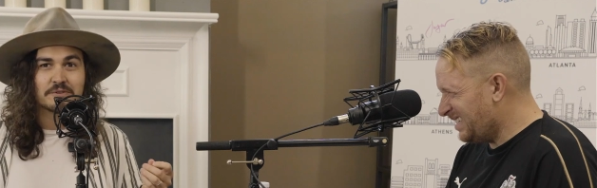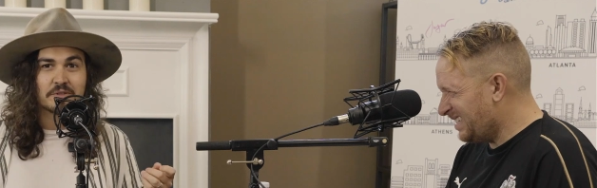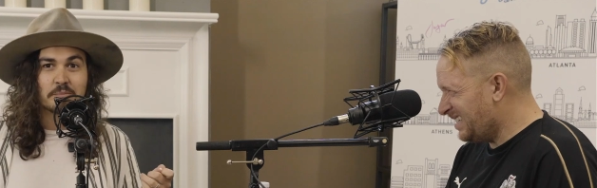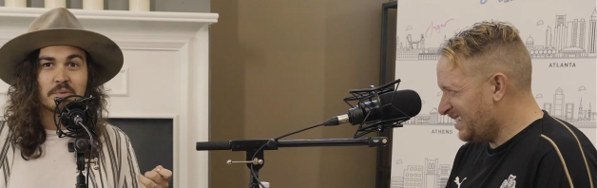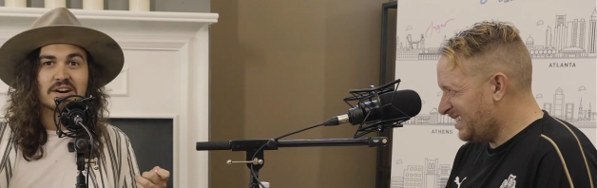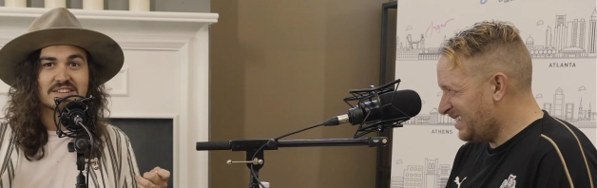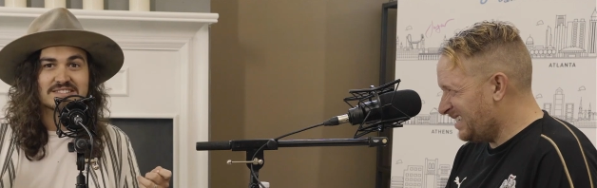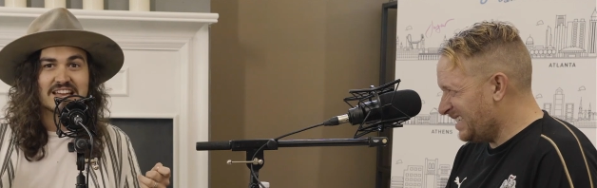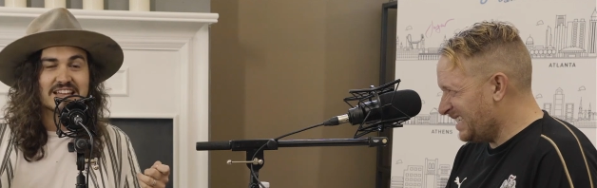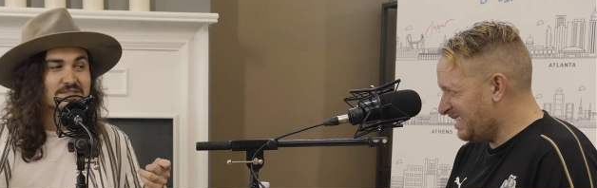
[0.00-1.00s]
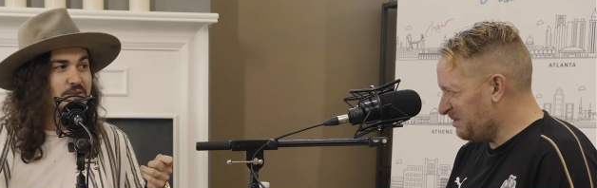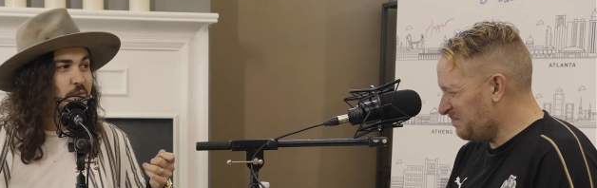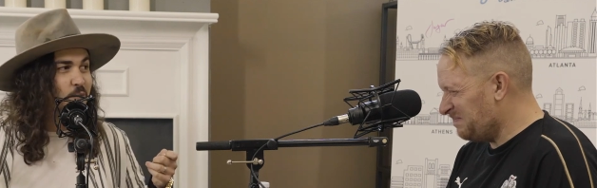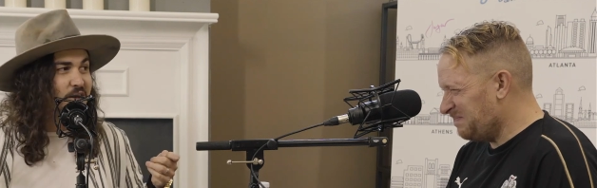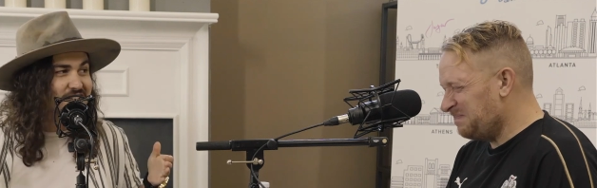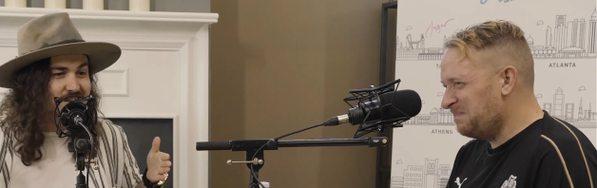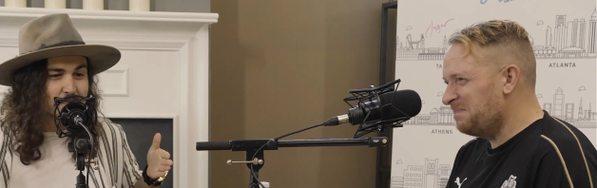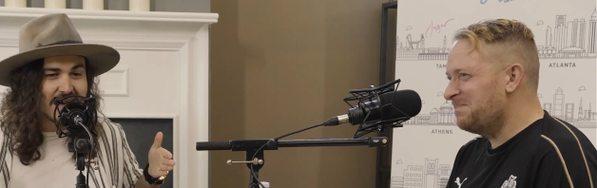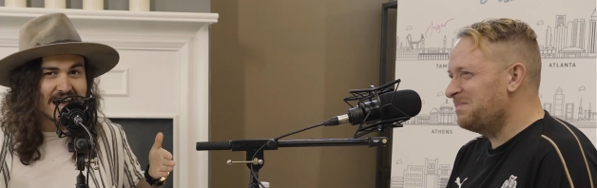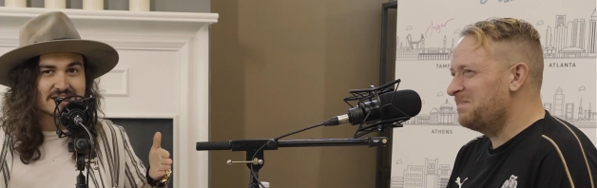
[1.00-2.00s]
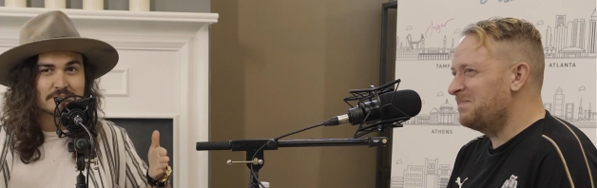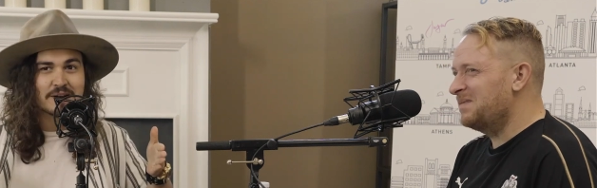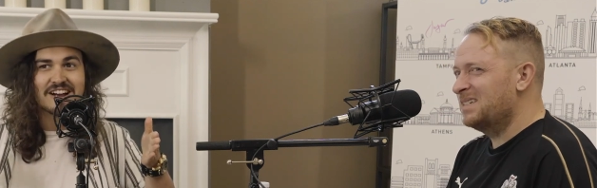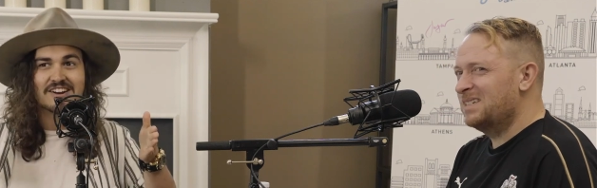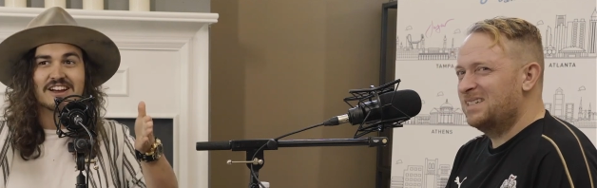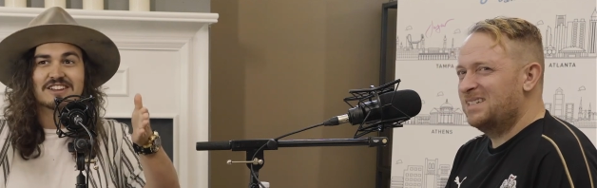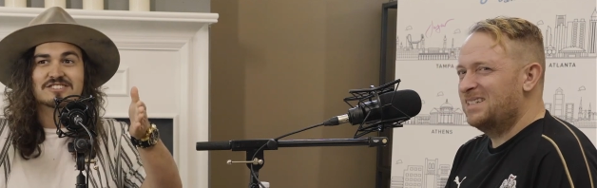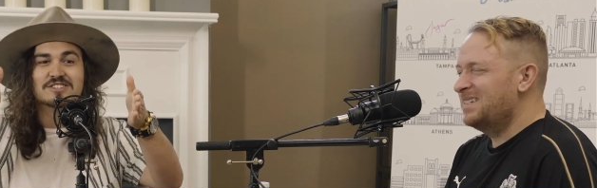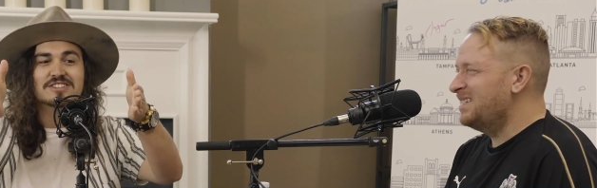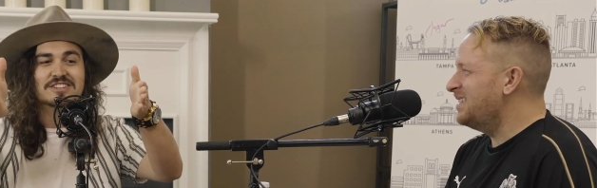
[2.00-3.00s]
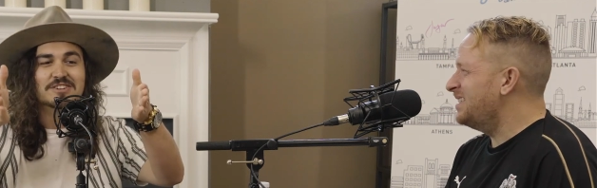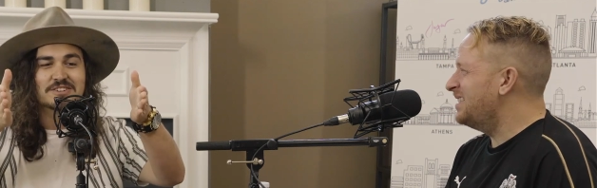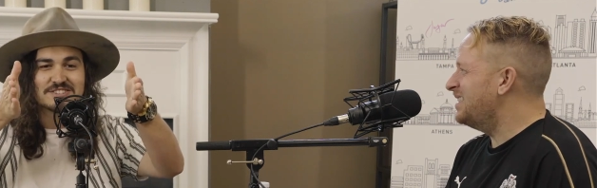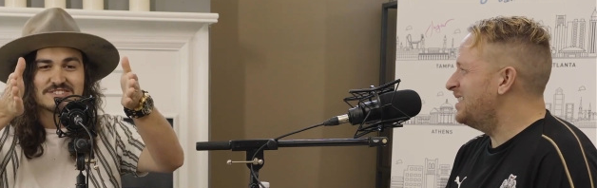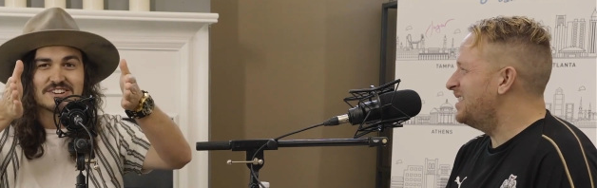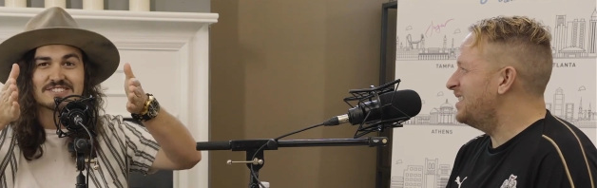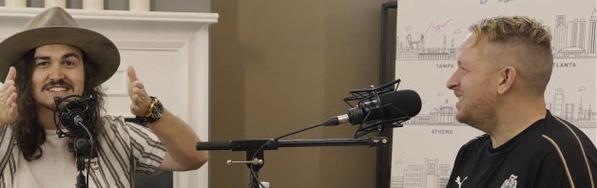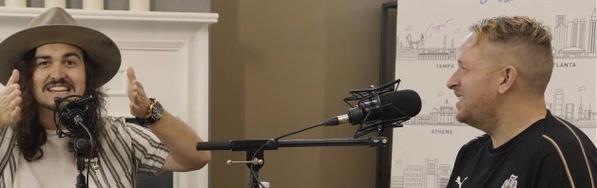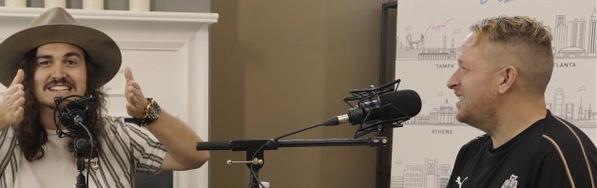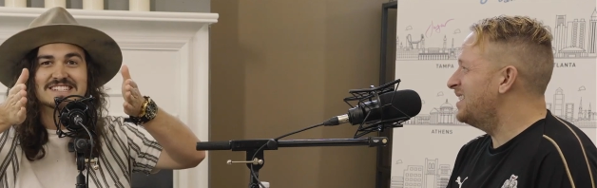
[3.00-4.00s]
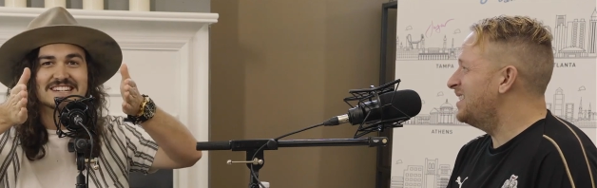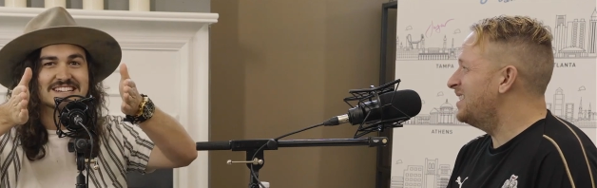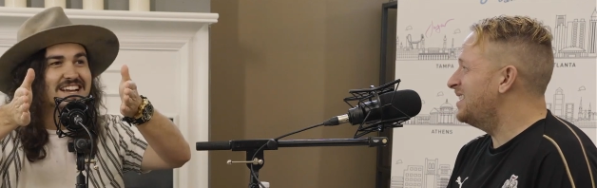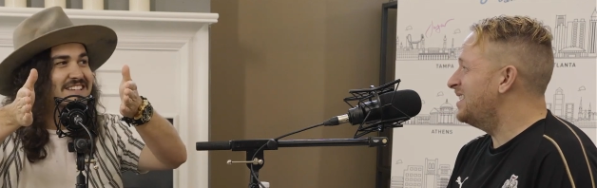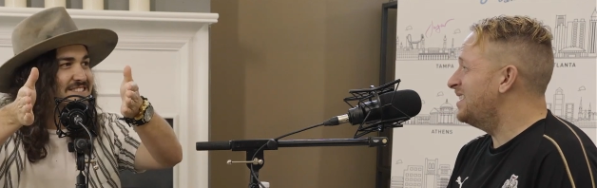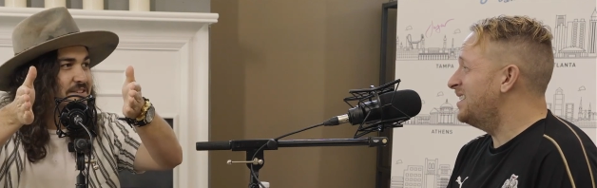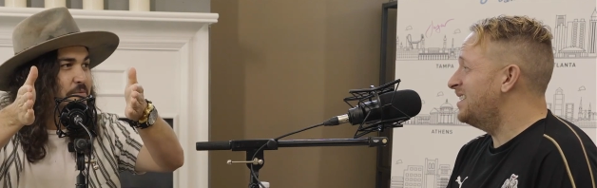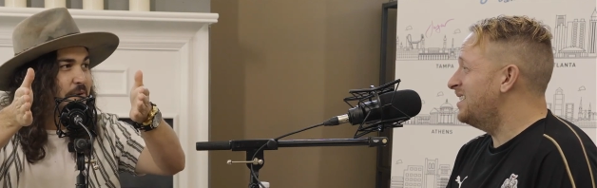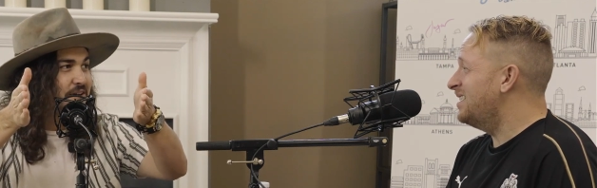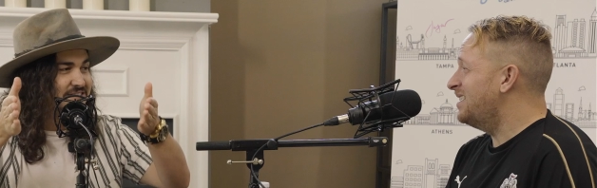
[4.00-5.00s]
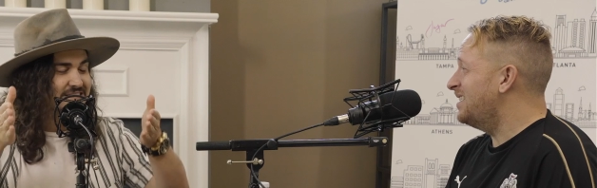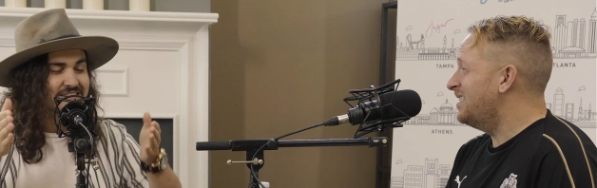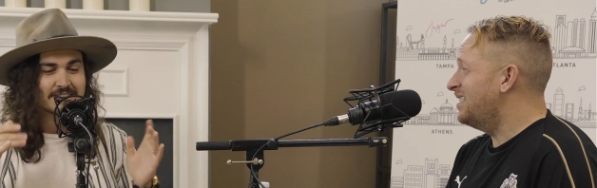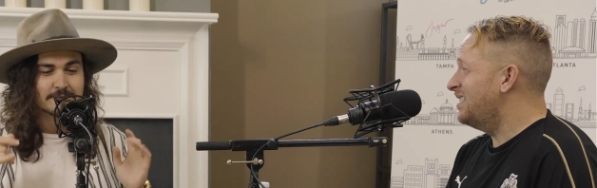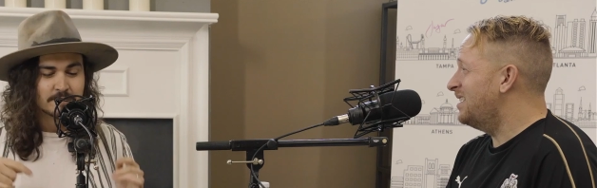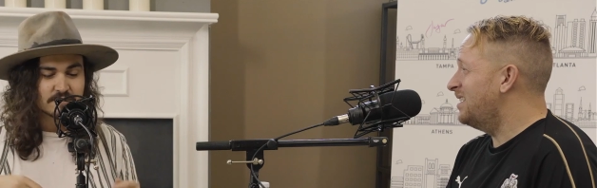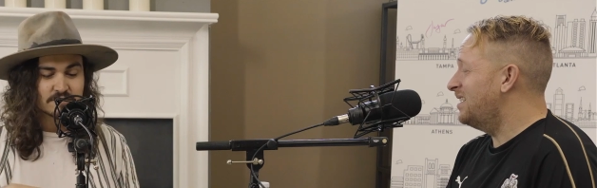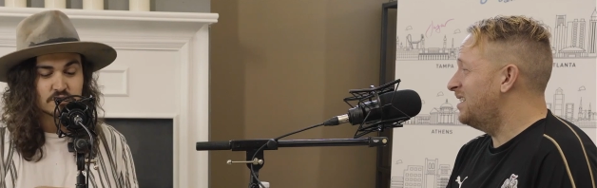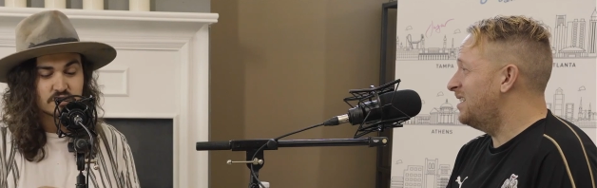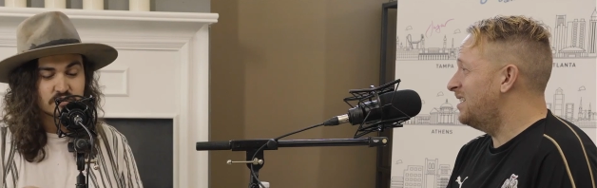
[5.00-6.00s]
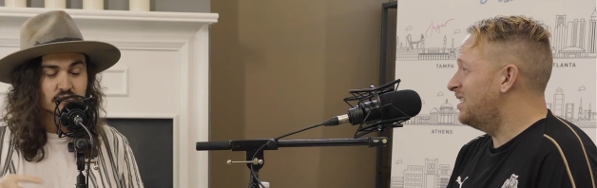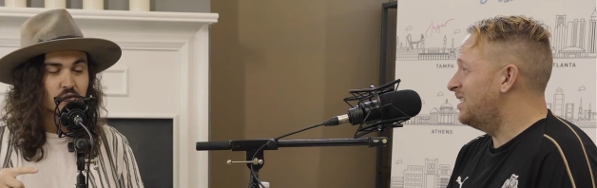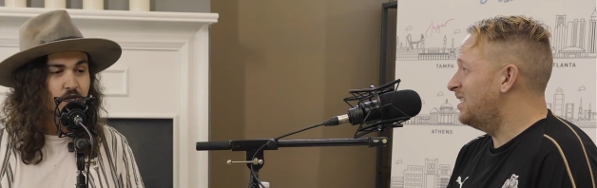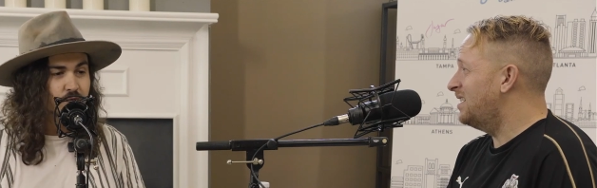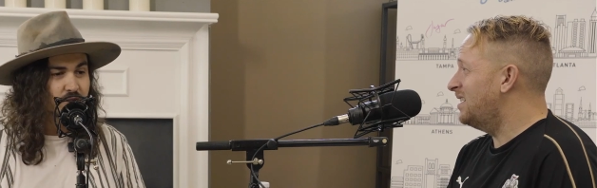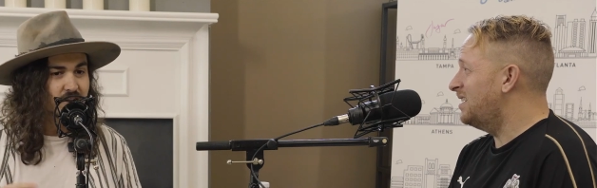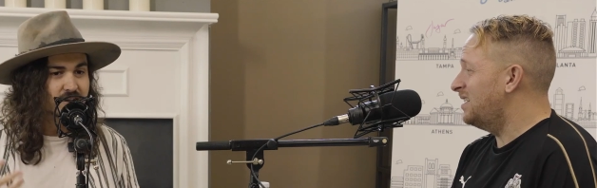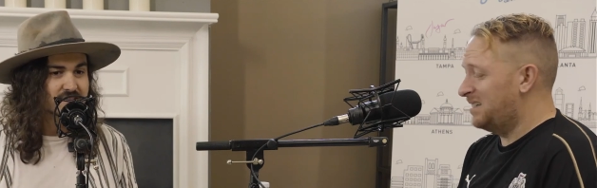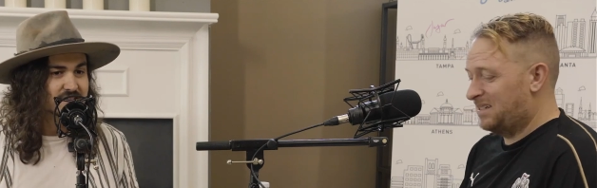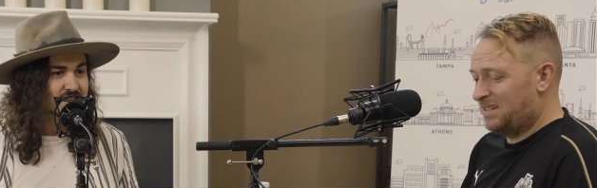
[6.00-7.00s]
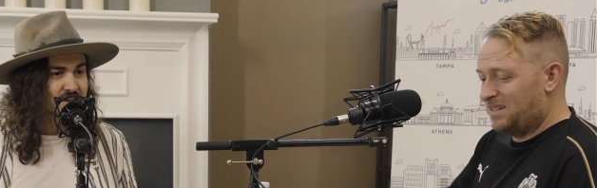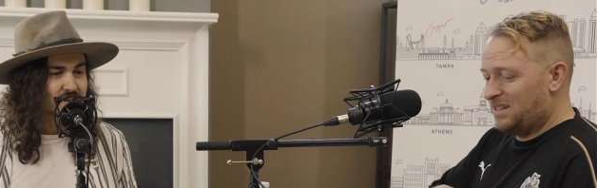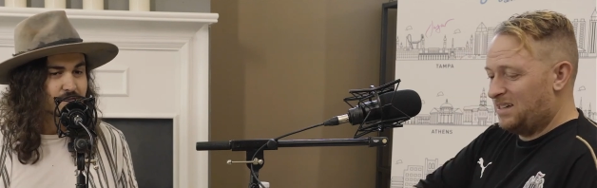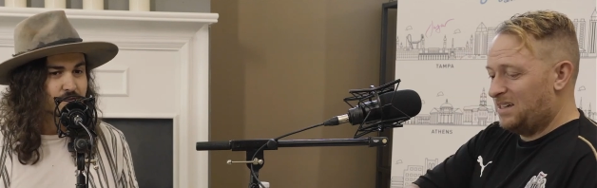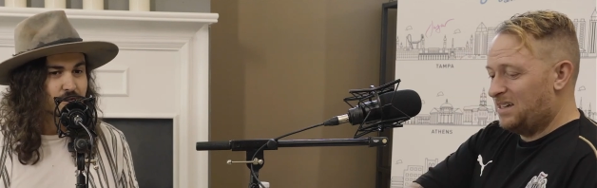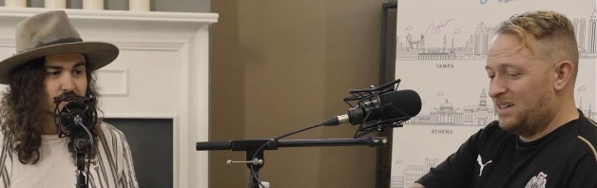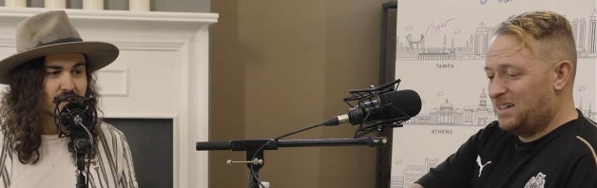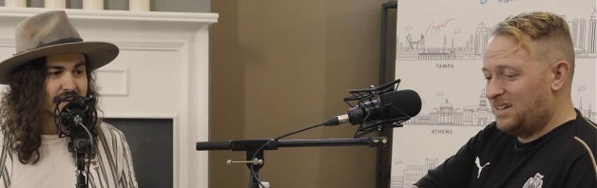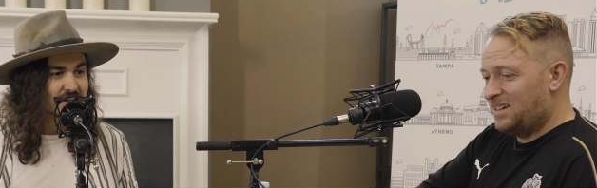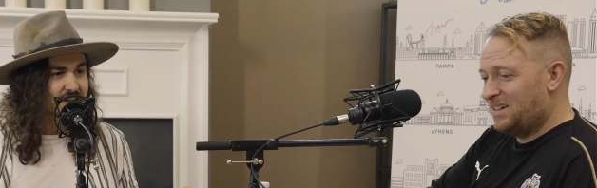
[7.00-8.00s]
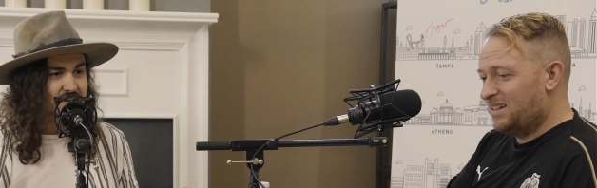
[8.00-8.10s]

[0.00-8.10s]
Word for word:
Speaker 1: for the bus. And so we pass by her, and she literally just starts inching next to the bus. So she drove with us for I